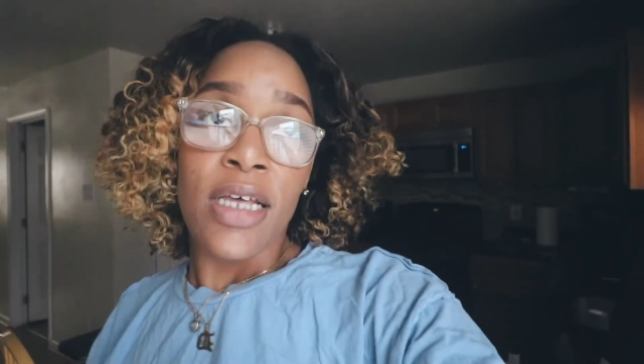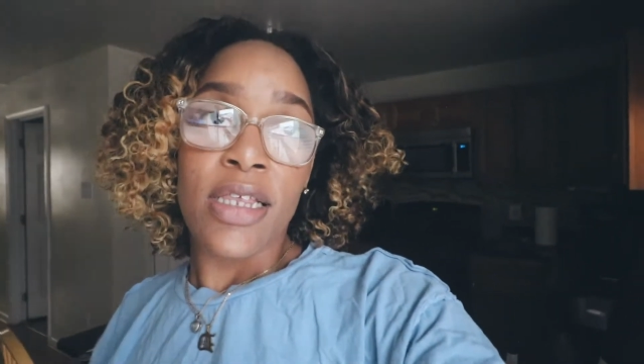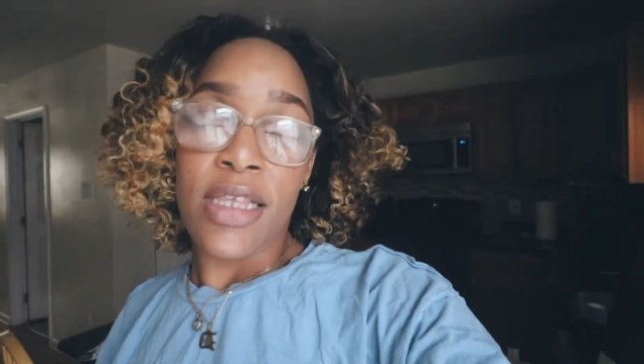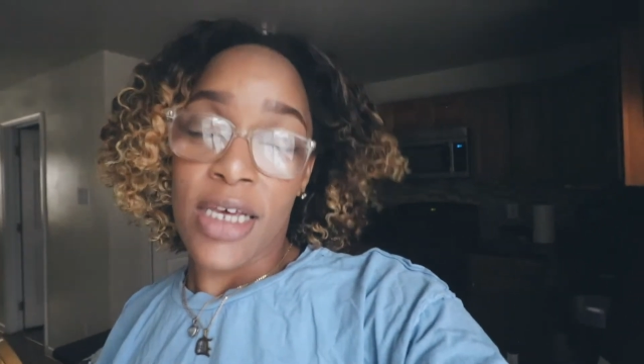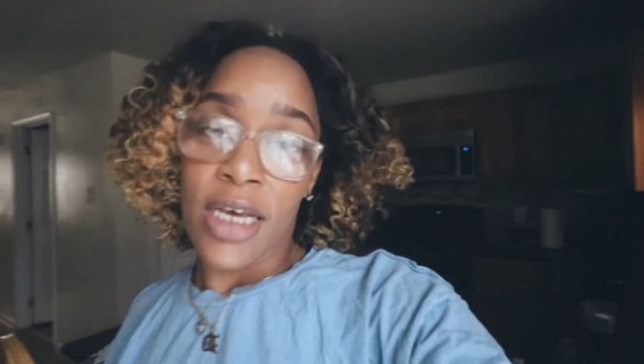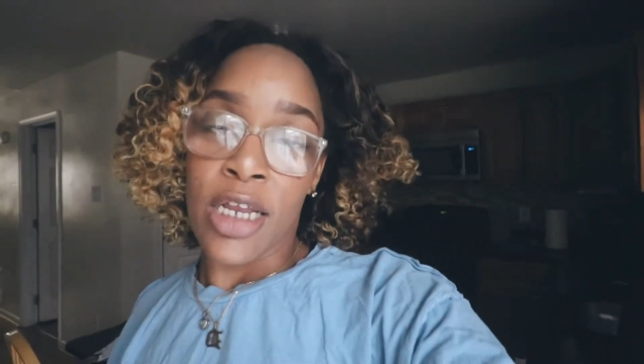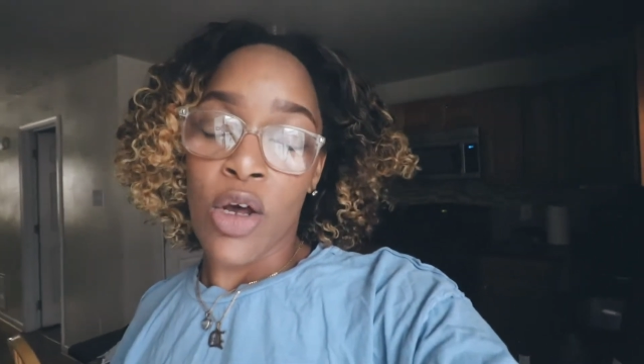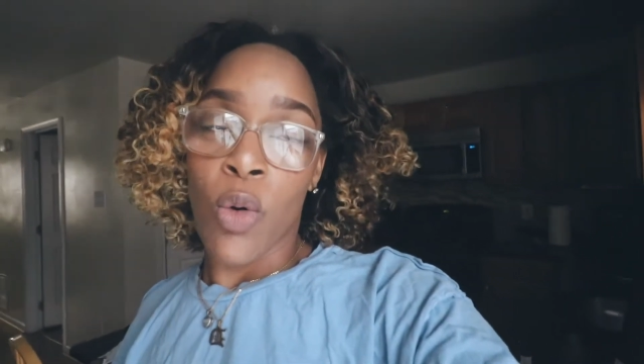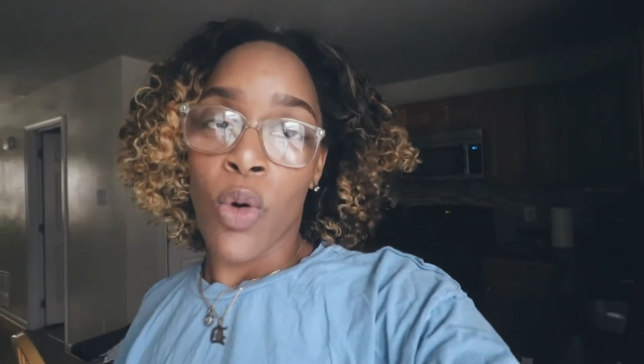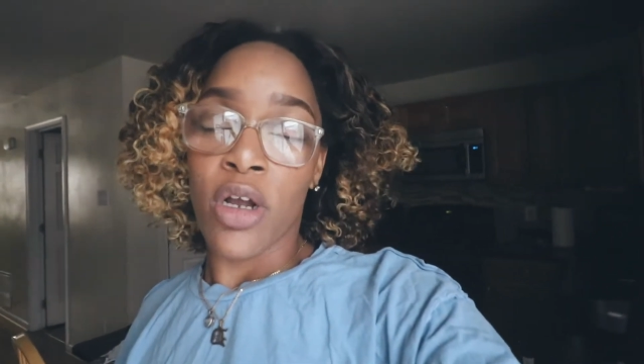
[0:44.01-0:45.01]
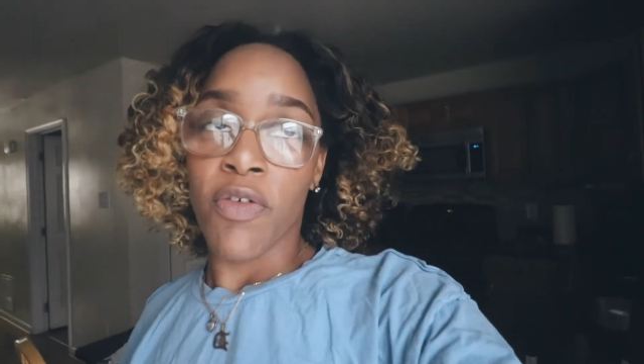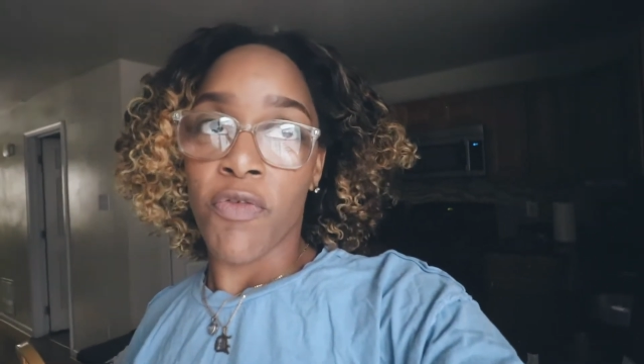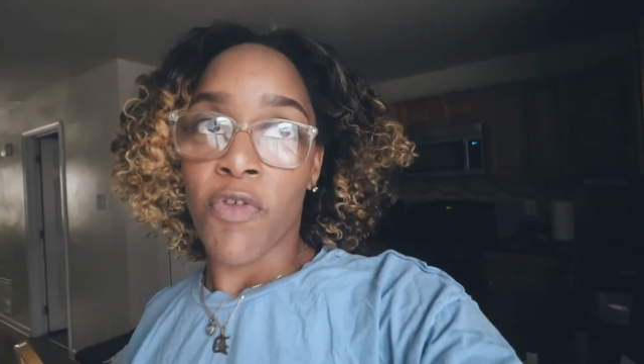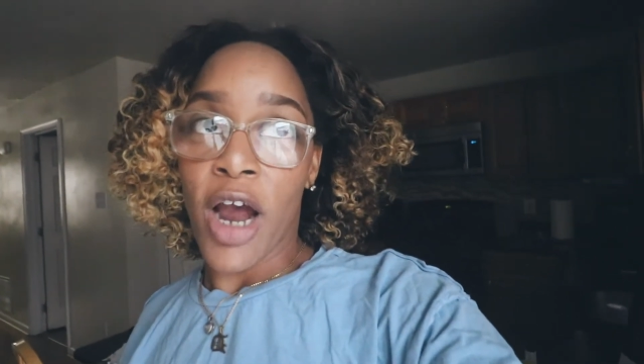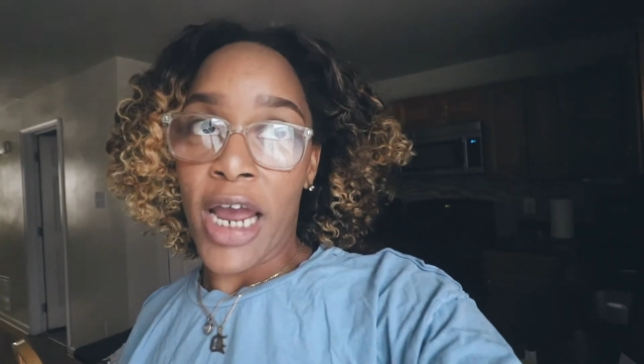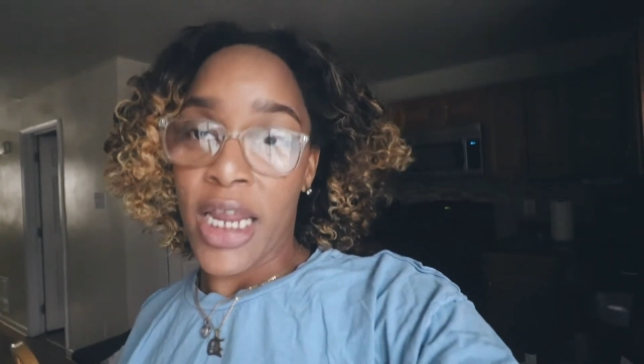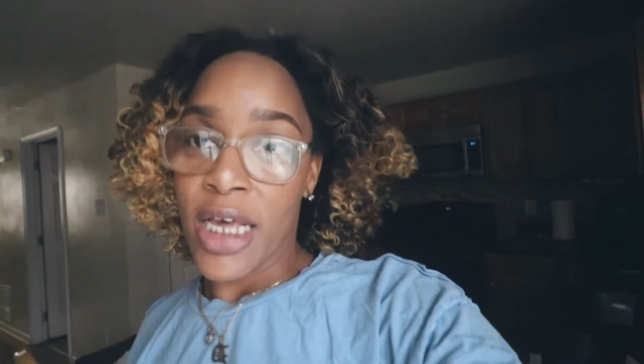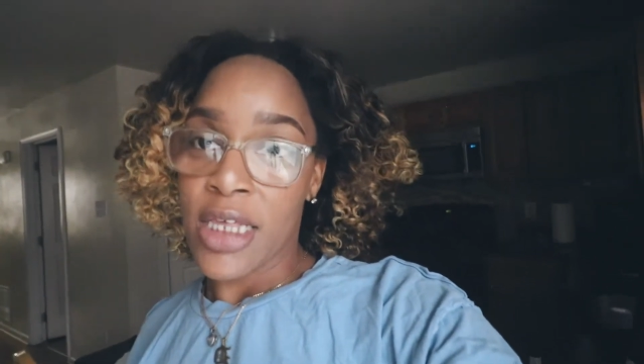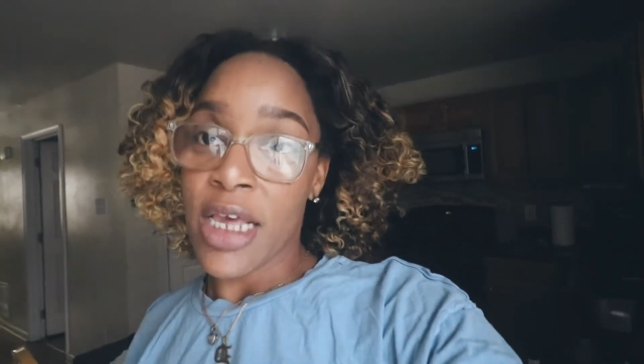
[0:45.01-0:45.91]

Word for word: Sid on Fridays,